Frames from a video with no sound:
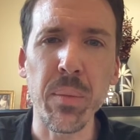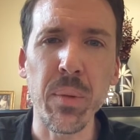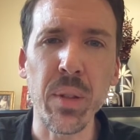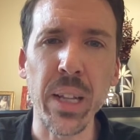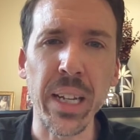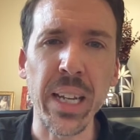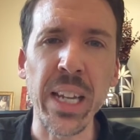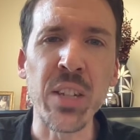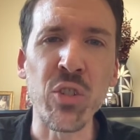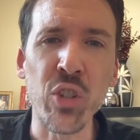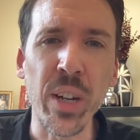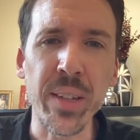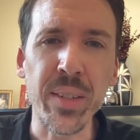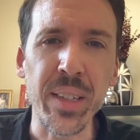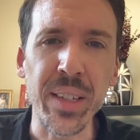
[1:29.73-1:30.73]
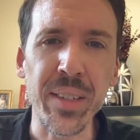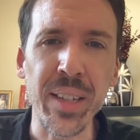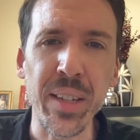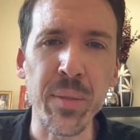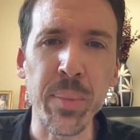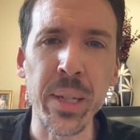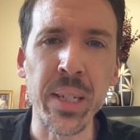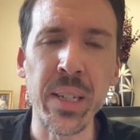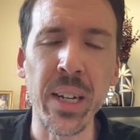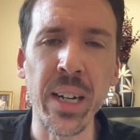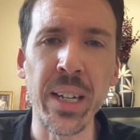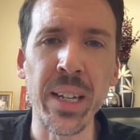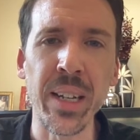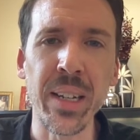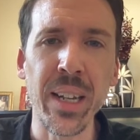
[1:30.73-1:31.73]
like injustice has been
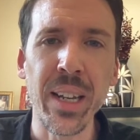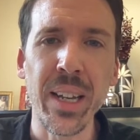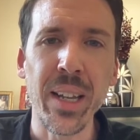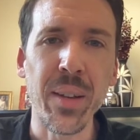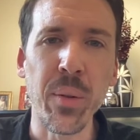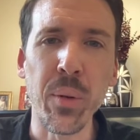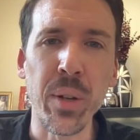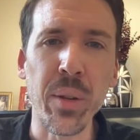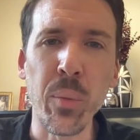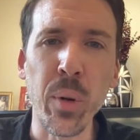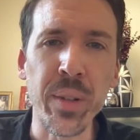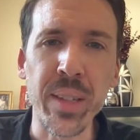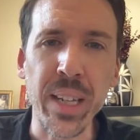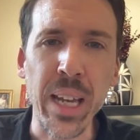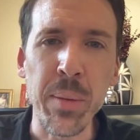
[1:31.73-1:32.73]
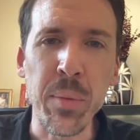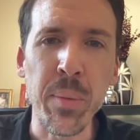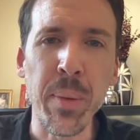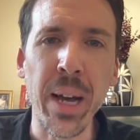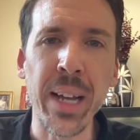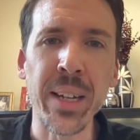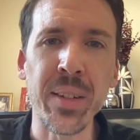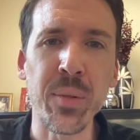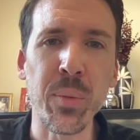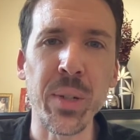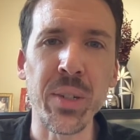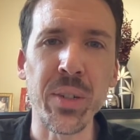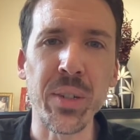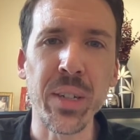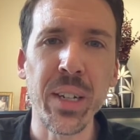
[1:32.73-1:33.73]
done. And one of the ones that came to mind is
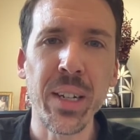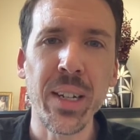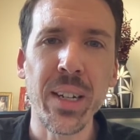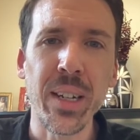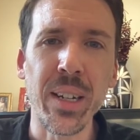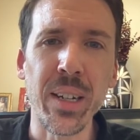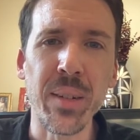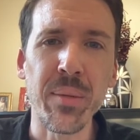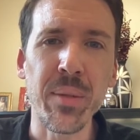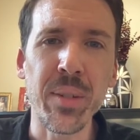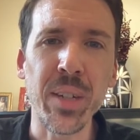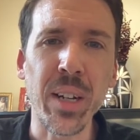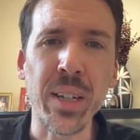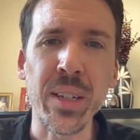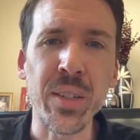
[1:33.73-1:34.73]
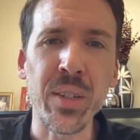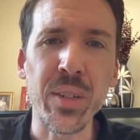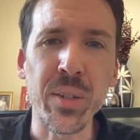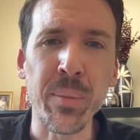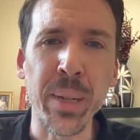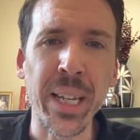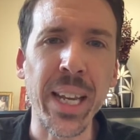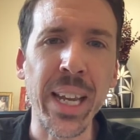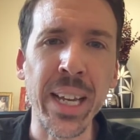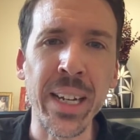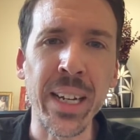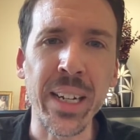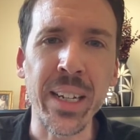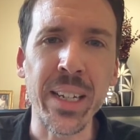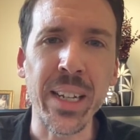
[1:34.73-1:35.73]
when you're talking to your
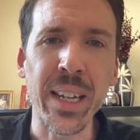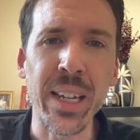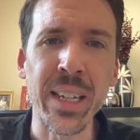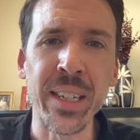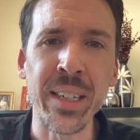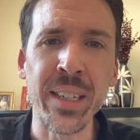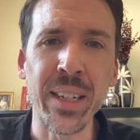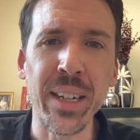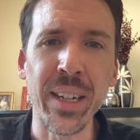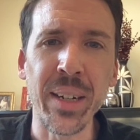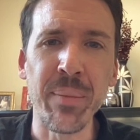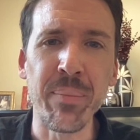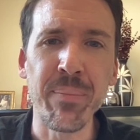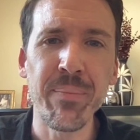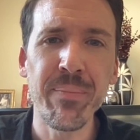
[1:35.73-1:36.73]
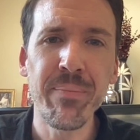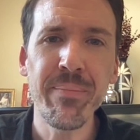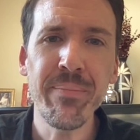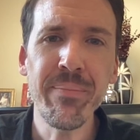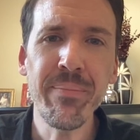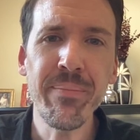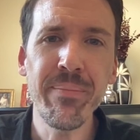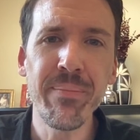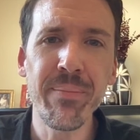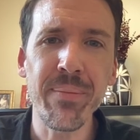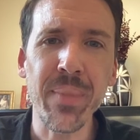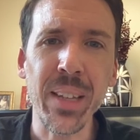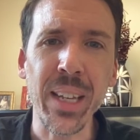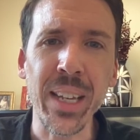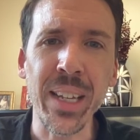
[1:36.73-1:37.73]
mechanic and
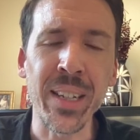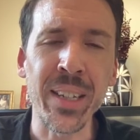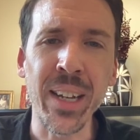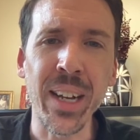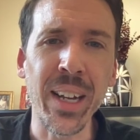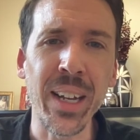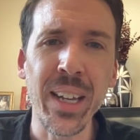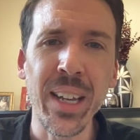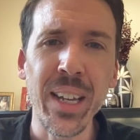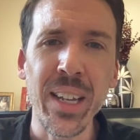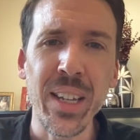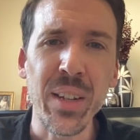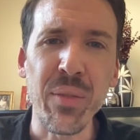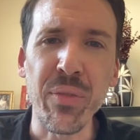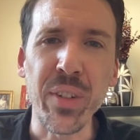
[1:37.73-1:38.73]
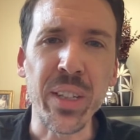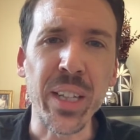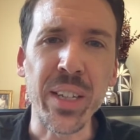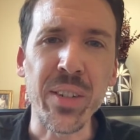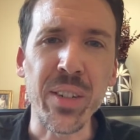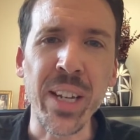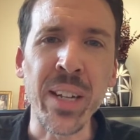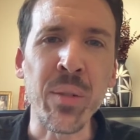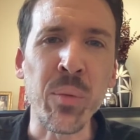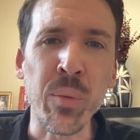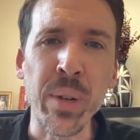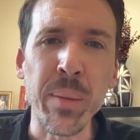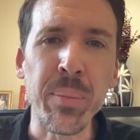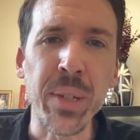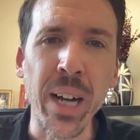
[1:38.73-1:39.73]
you feel like you're getting
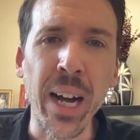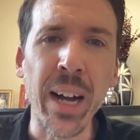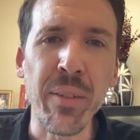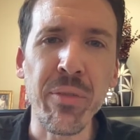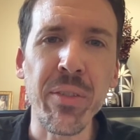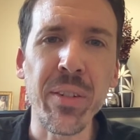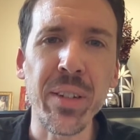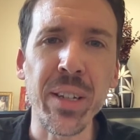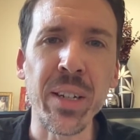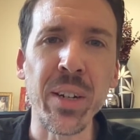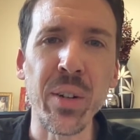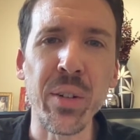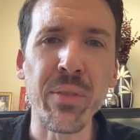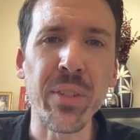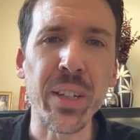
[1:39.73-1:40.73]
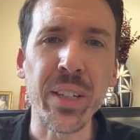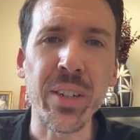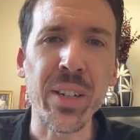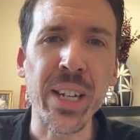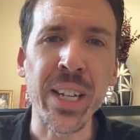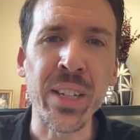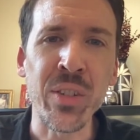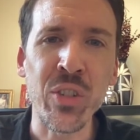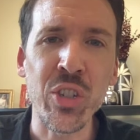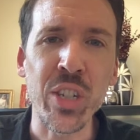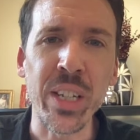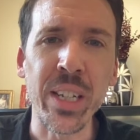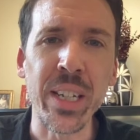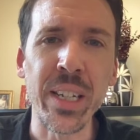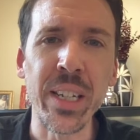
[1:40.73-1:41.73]
ripped off, you feel like you're getting
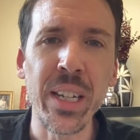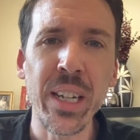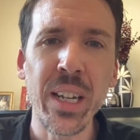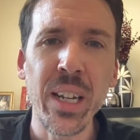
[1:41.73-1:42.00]
cheated,